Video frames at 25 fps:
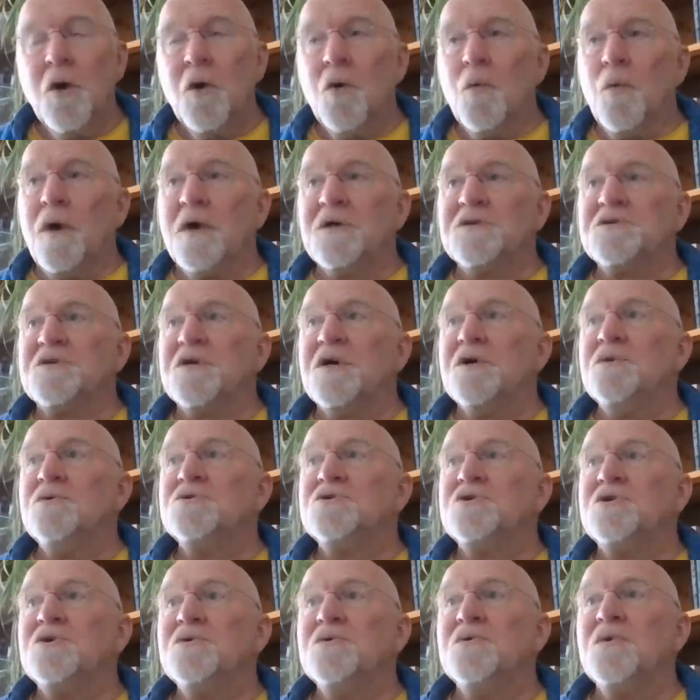Whereas
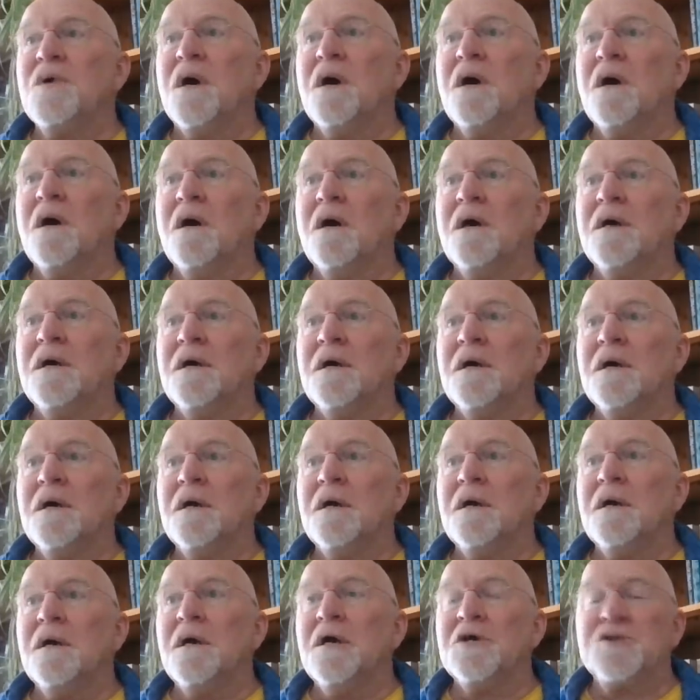those who are
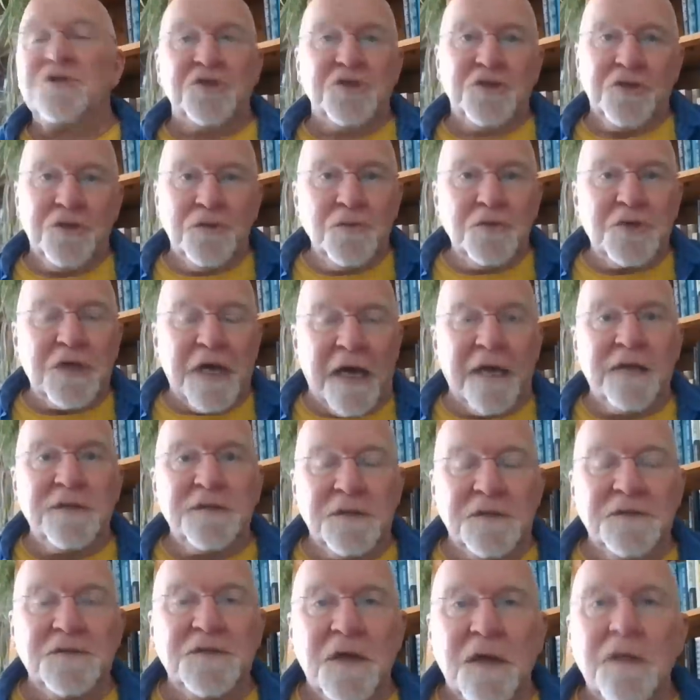astute
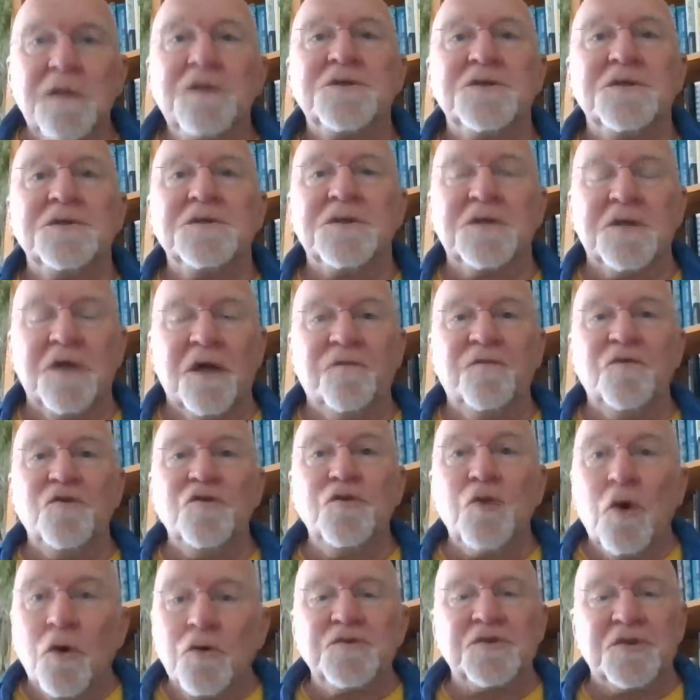and intelligent enough
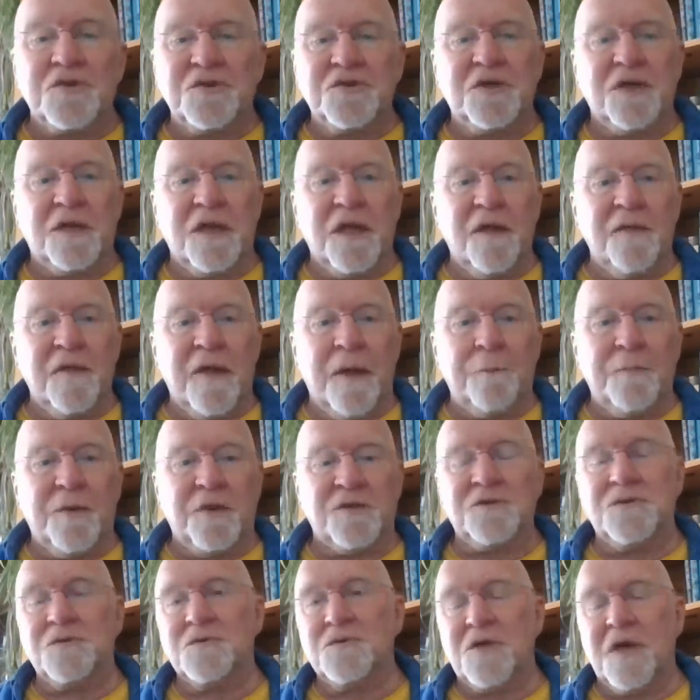not to let their
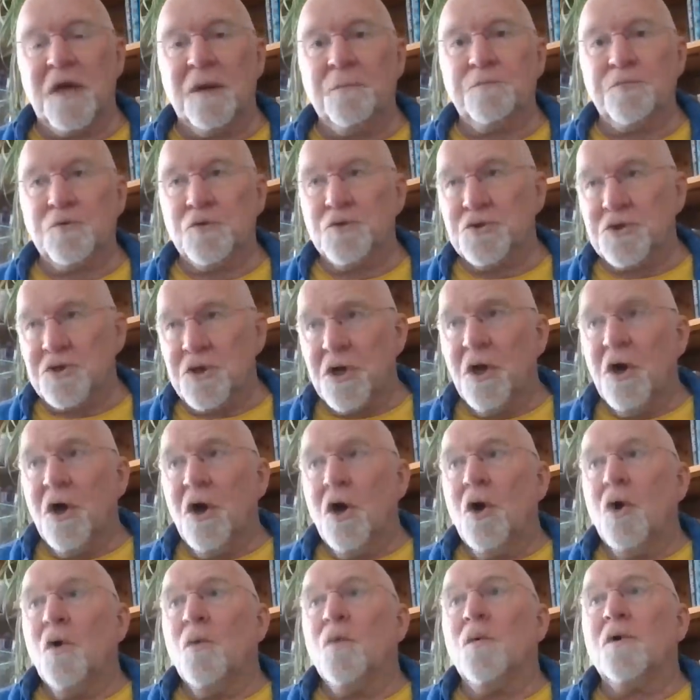buttons get pushed
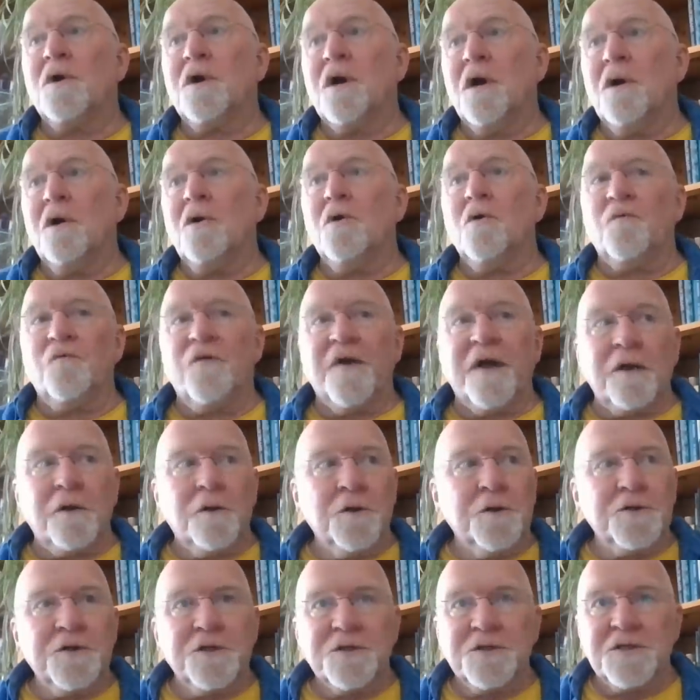will go, Oh, thank
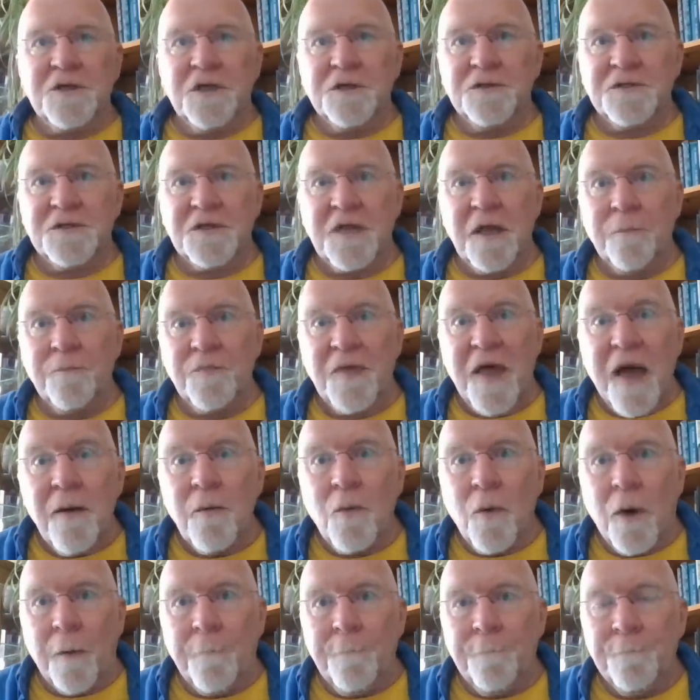God I sidestepped
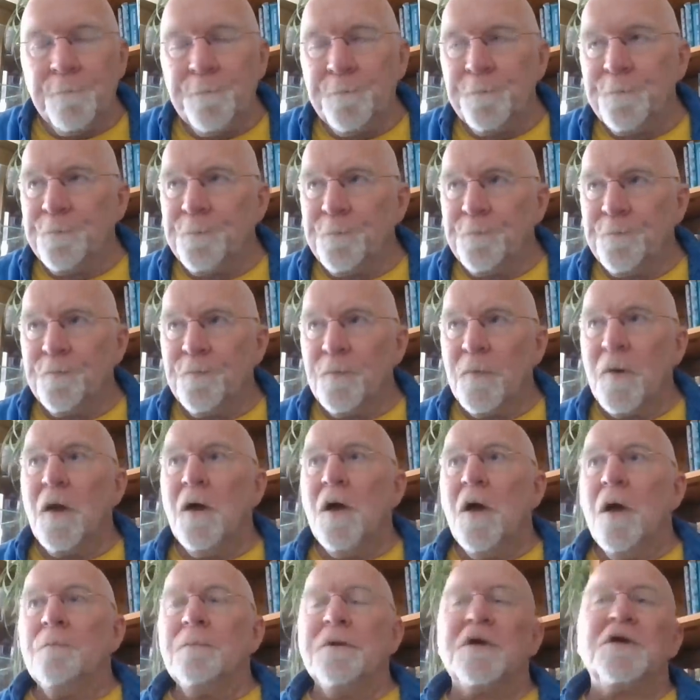that one.
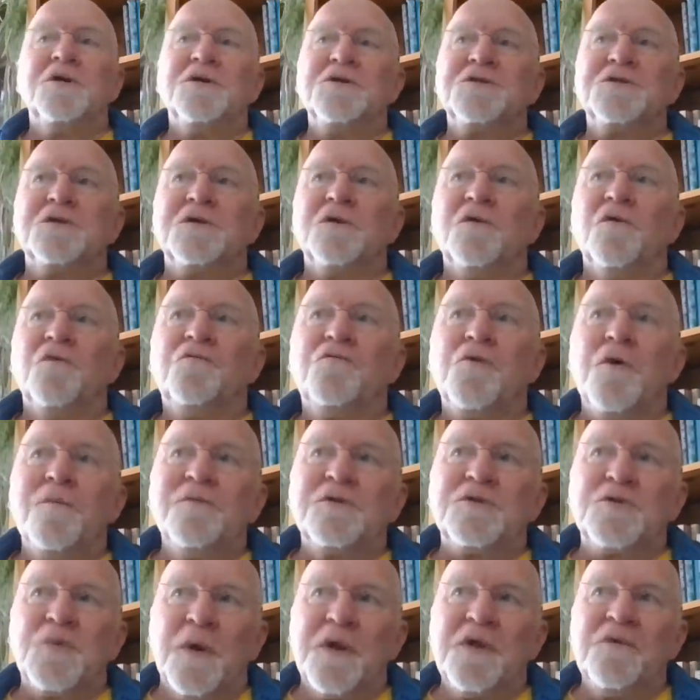Because from
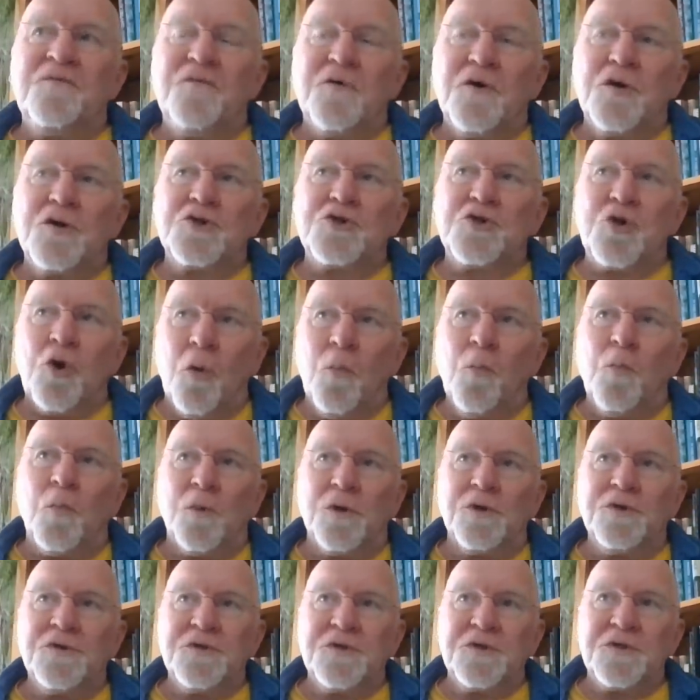the 21st
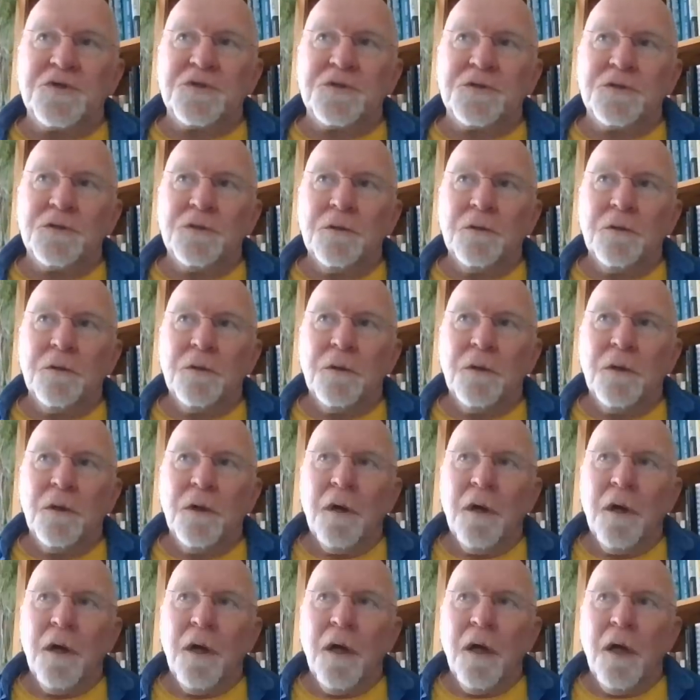onwards,
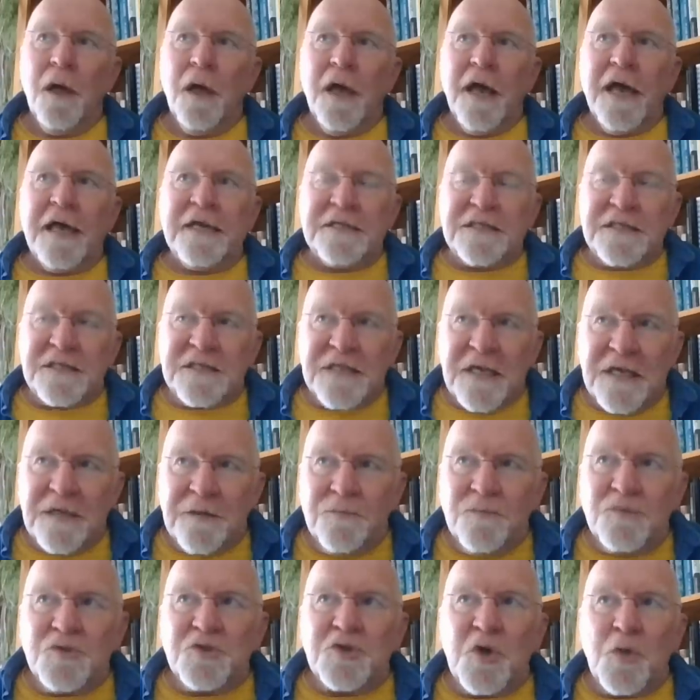it
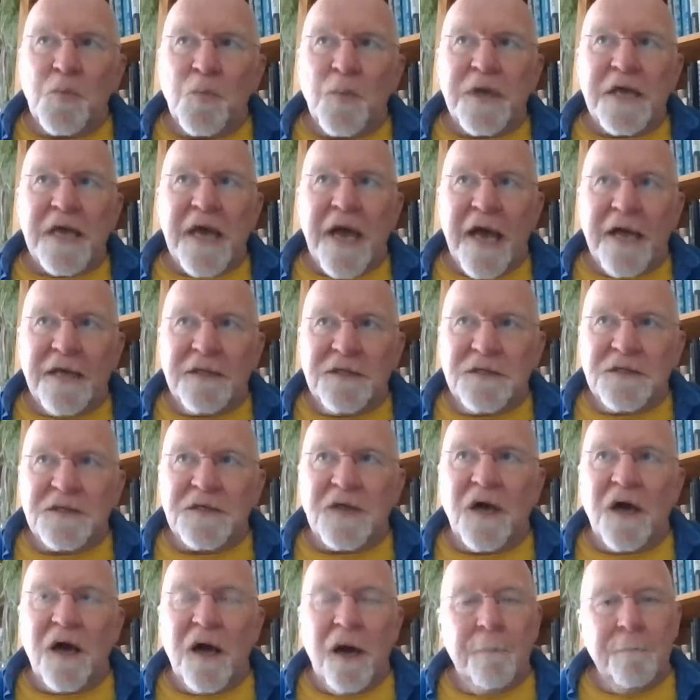seems that we
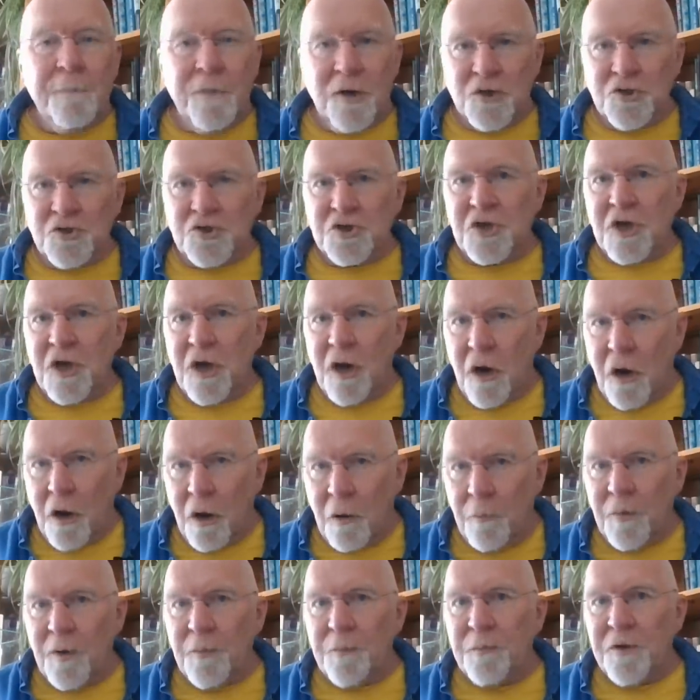enter a much
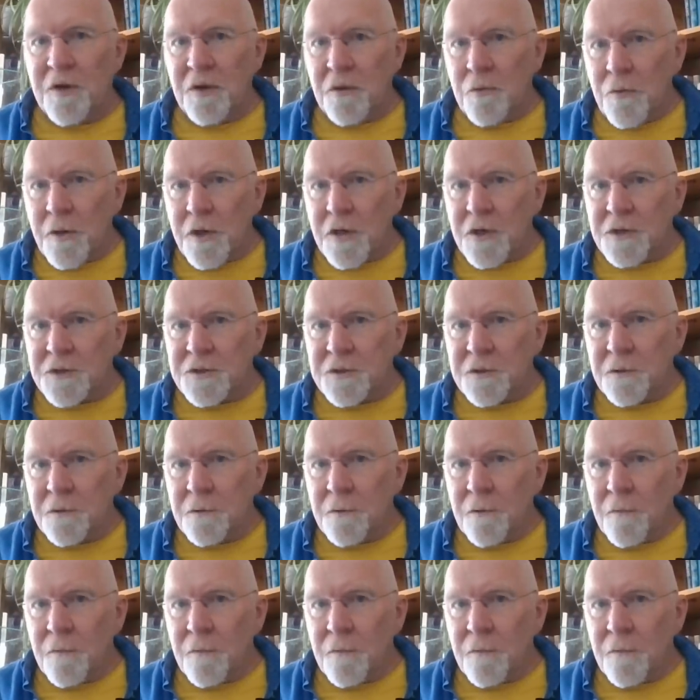calmer period